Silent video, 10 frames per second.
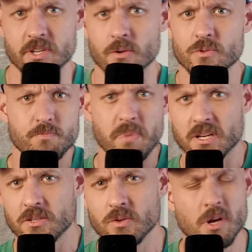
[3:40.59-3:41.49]
Don't
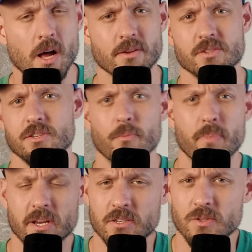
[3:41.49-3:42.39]
pick new colors. Don't
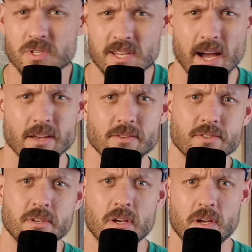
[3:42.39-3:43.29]
pick new styles.